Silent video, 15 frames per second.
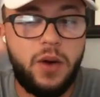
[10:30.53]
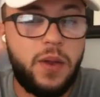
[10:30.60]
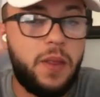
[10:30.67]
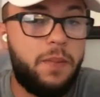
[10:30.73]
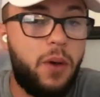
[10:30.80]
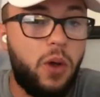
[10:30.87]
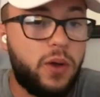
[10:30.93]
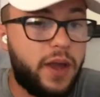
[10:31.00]
you know,
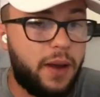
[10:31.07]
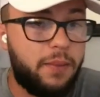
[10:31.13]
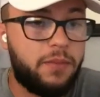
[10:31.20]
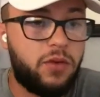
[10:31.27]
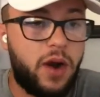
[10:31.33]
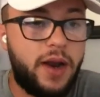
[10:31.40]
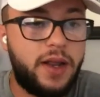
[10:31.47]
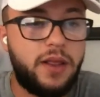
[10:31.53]
in the bowl game,
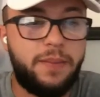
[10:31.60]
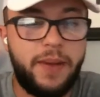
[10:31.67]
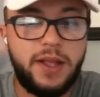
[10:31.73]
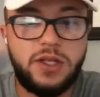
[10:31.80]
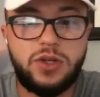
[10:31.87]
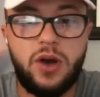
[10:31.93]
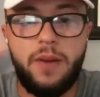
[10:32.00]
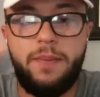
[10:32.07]
right? In the
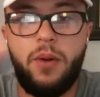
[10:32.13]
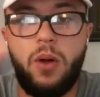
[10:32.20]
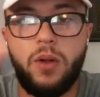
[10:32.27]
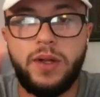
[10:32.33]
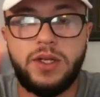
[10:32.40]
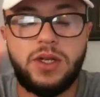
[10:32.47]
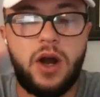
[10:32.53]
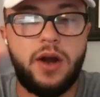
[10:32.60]
Pinstripe
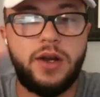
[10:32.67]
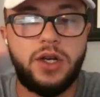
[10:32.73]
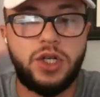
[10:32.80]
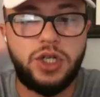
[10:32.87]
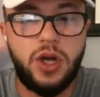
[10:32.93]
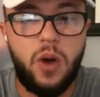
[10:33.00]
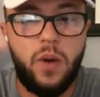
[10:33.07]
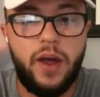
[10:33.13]
Bowl, he started
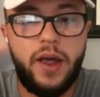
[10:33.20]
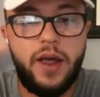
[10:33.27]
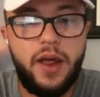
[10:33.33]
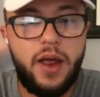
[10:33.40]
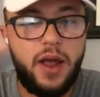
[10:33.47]
to show it